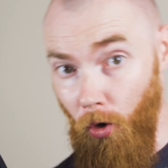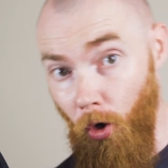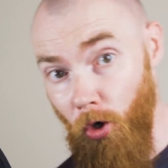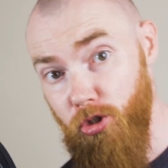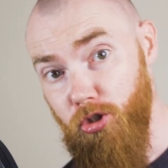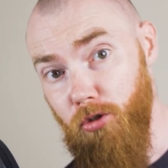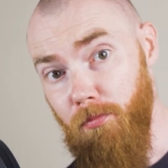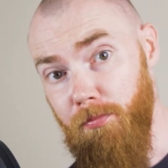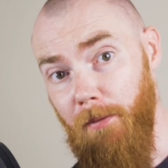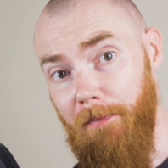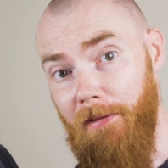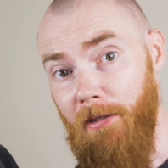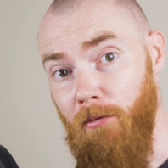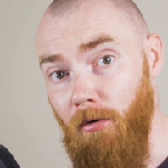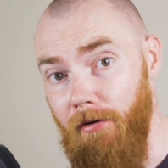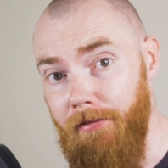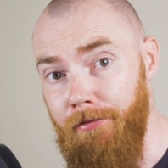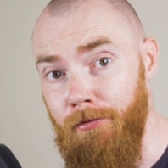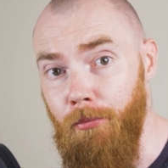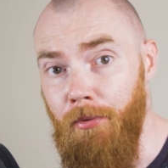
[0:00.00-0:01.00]
Also probably
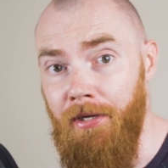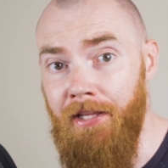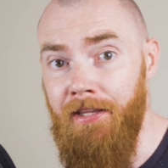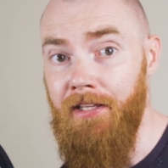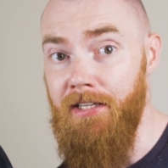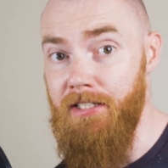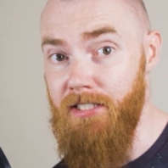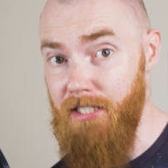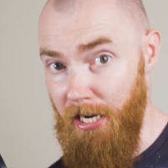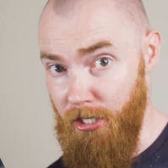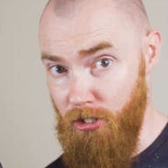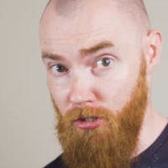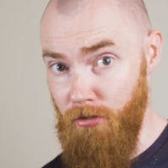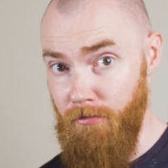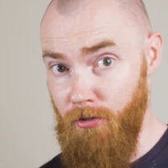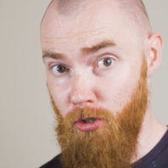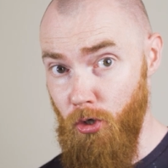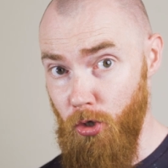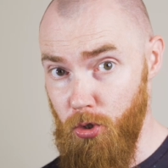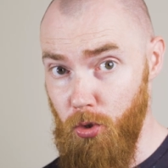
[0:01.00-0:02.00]
worth noting the section
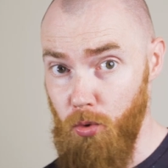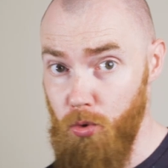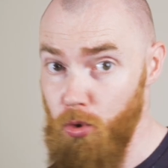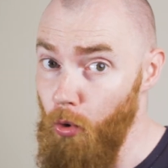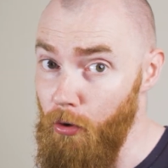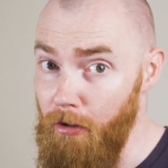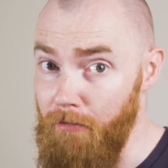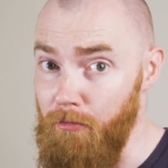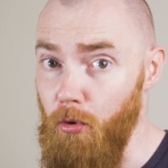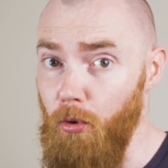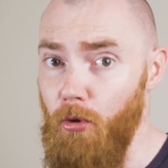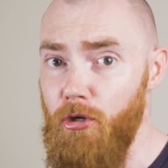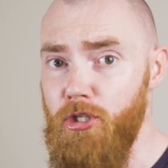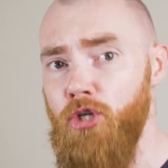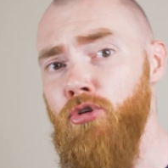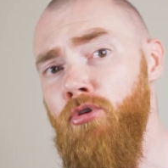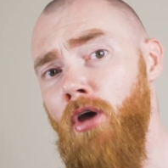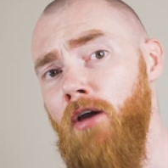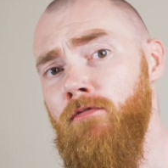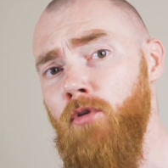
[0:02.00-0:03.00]
of usual Tory voters
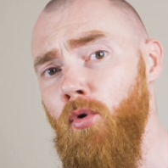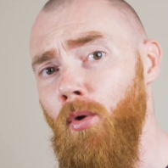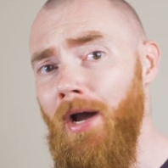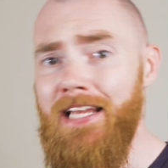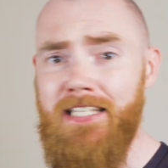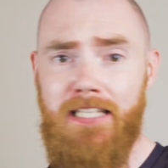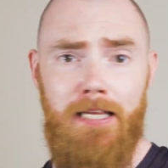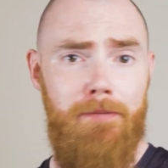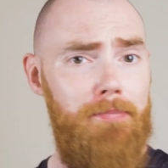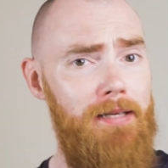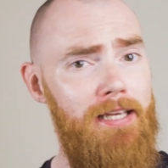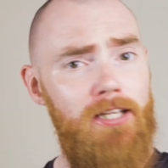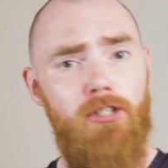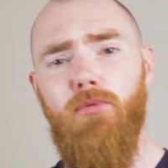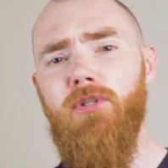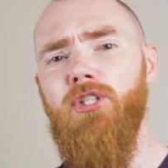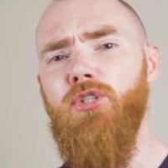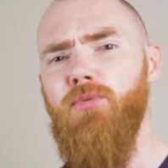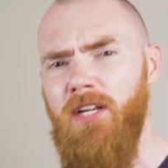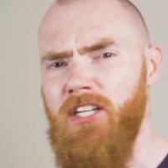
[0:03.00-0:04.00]
who now vote SNP
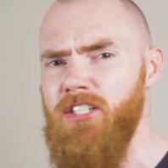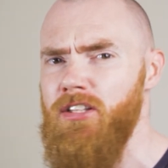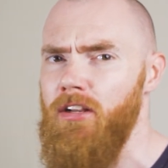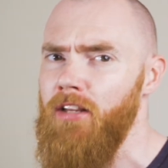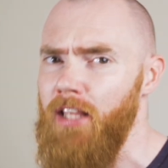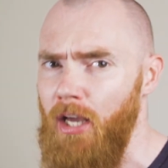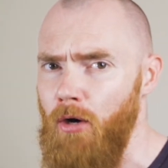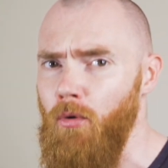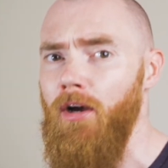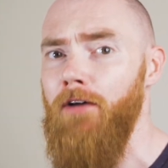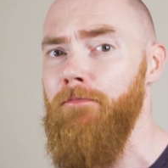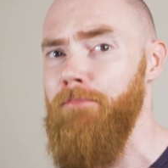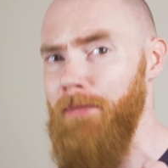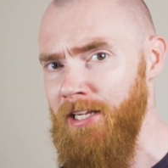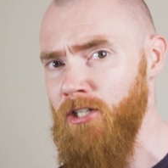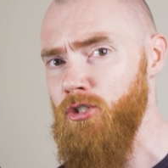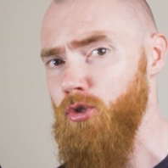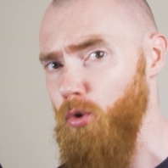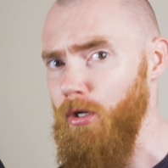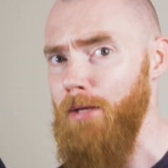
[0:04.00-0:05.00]
to assuage their guilt at
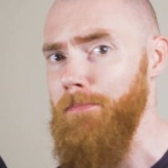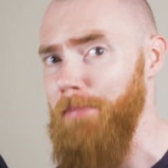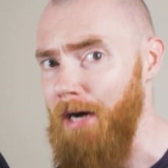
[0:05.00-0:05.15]
being Tory